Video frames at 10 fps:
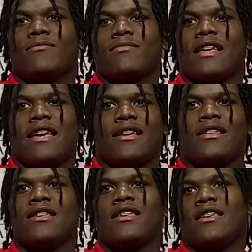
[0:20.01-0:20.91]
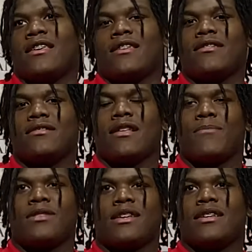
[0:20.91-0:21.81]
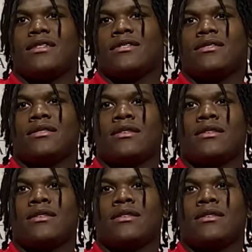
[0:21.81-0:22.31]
that any kid that plays